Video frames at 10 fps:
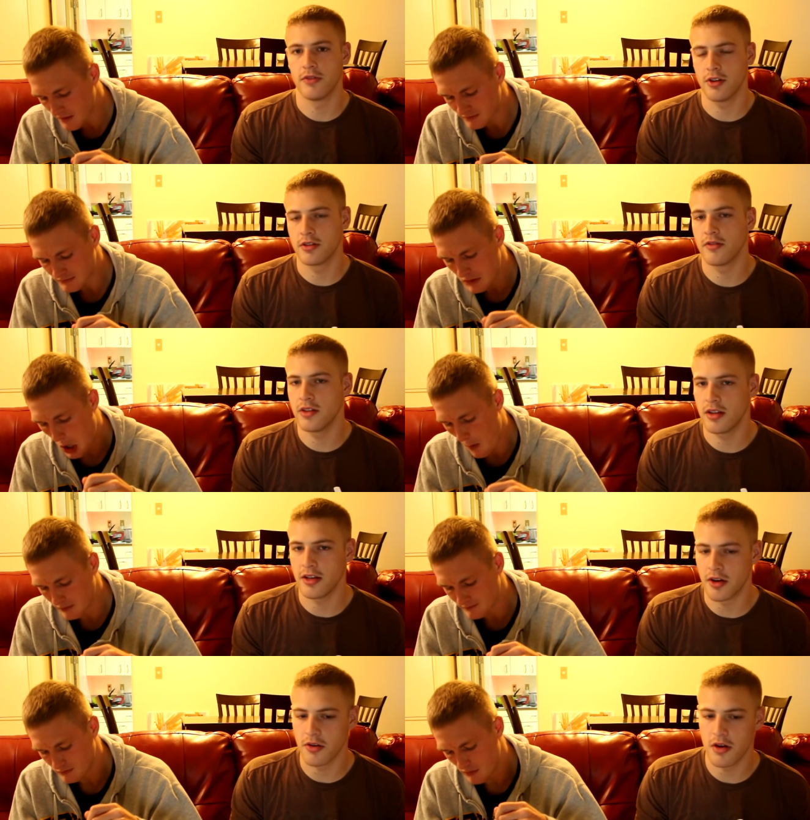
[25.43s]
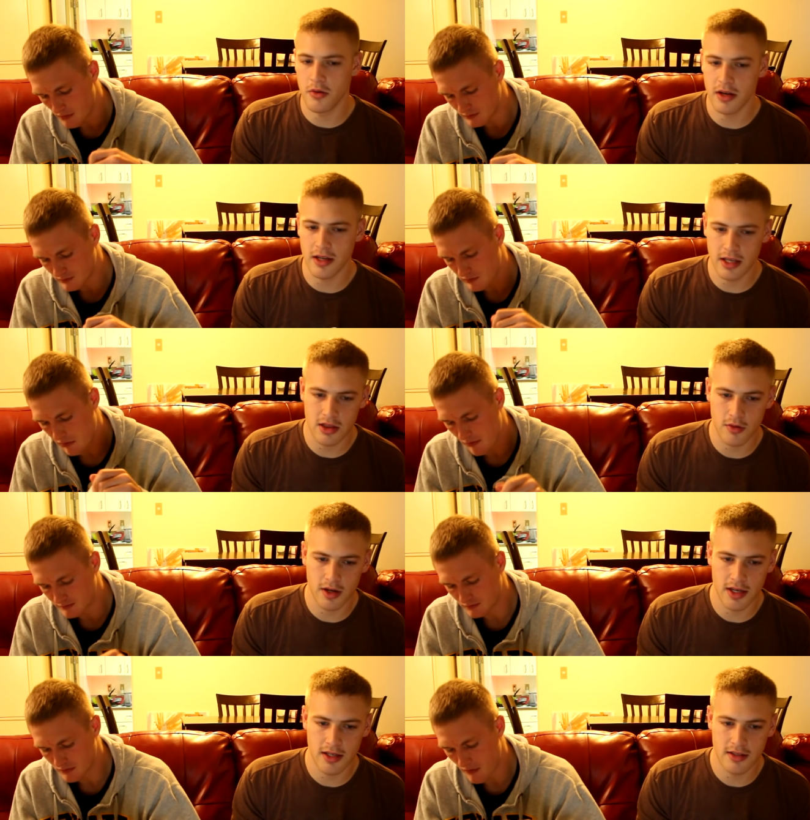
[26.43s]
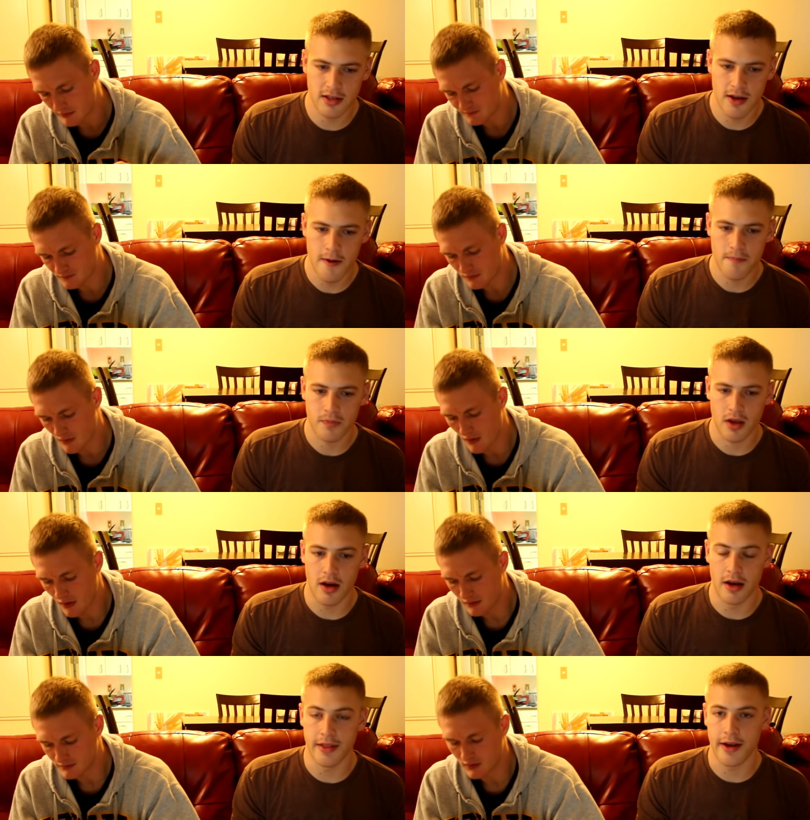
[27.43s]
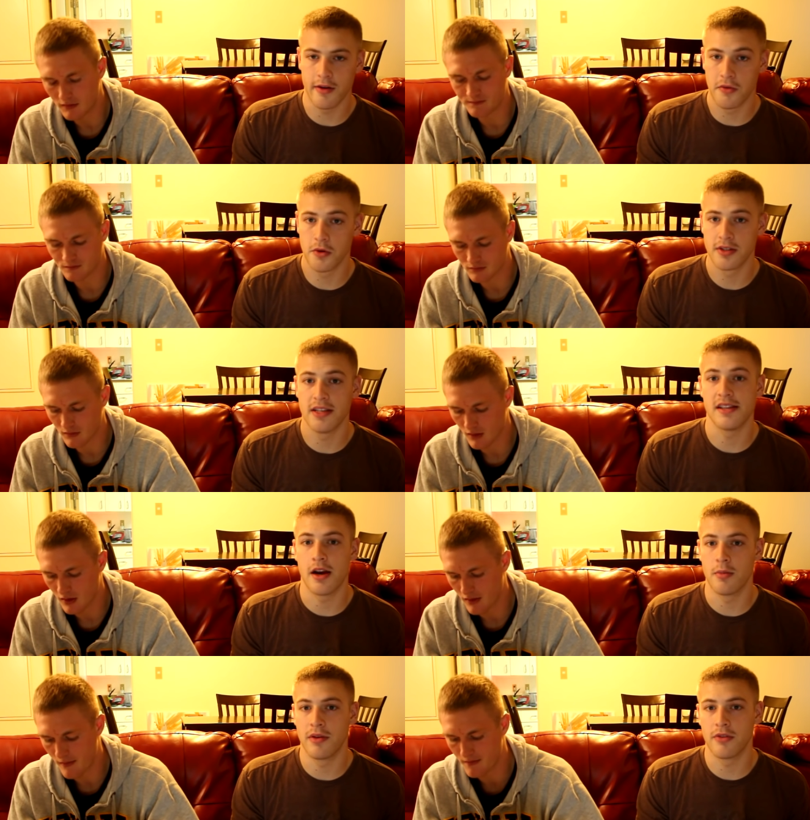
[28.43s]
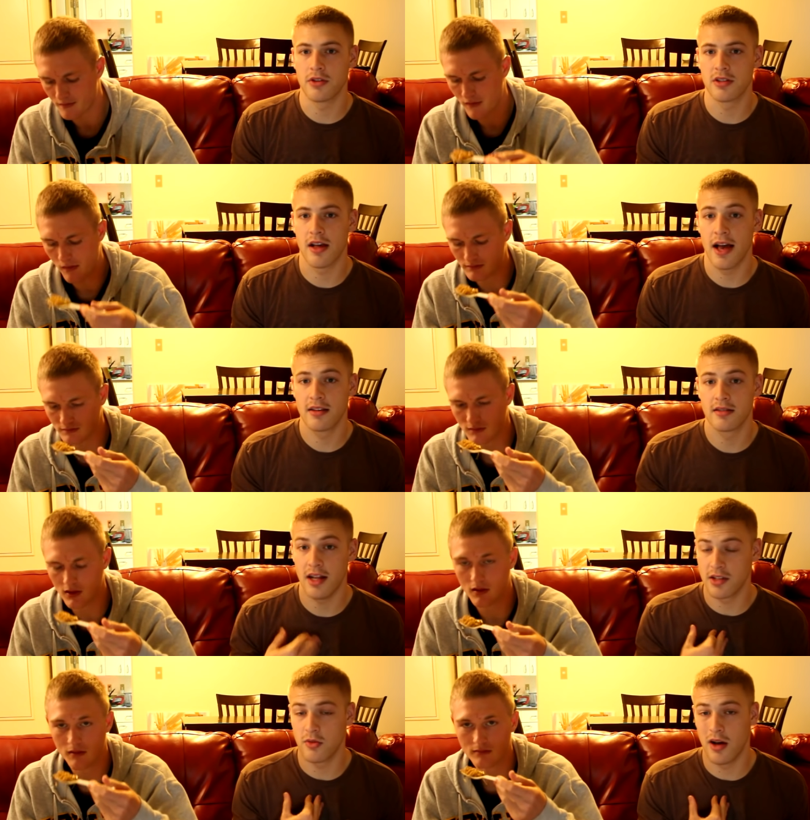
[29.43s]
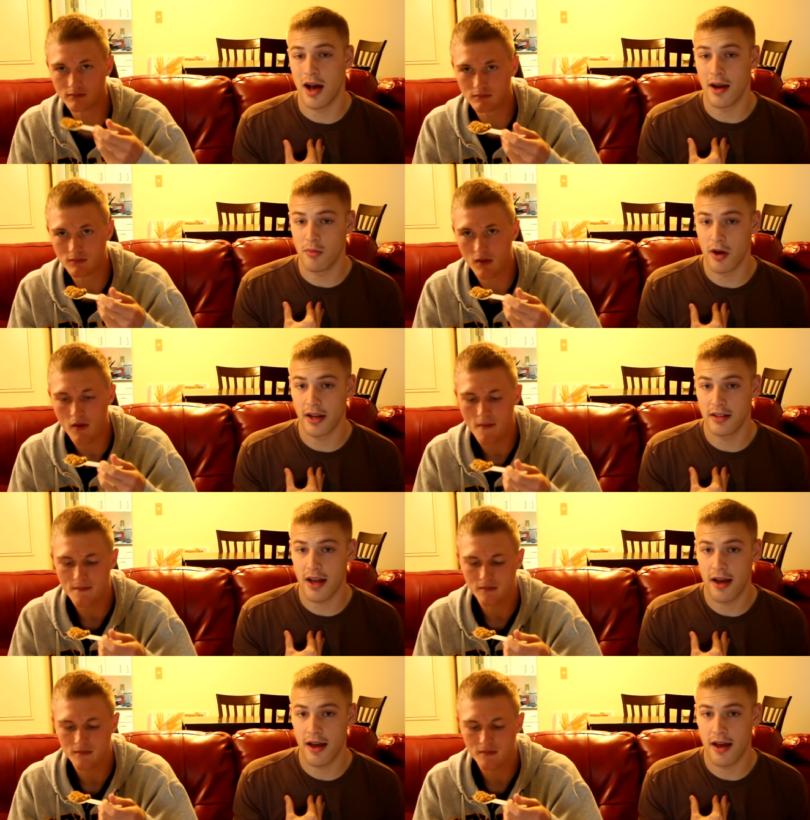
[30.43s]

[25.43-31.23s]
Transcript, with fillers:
Speaker 1: For those of you that don't know what E three is, uh, in the Air Force, that's Airman First Class. That's what I'm ranked